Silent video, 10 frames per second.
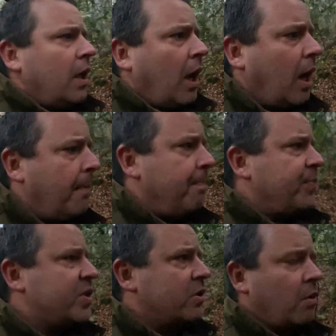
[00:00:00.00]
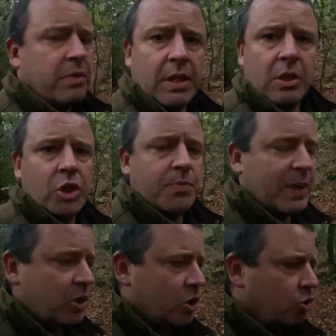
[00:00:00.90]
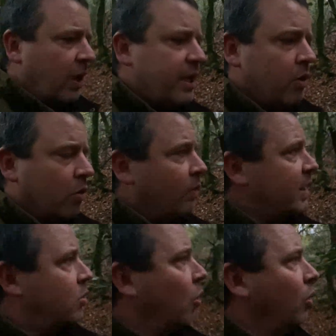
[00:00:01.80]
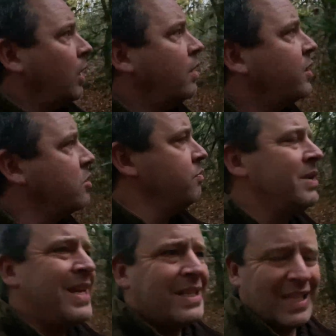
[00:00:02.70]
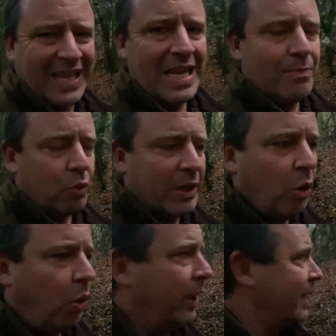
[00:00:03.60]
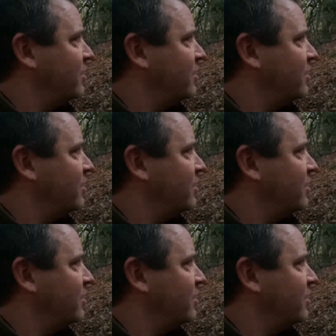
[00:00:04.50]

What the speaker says: So don't think that just because you're training on a recall that you need to keep recalling.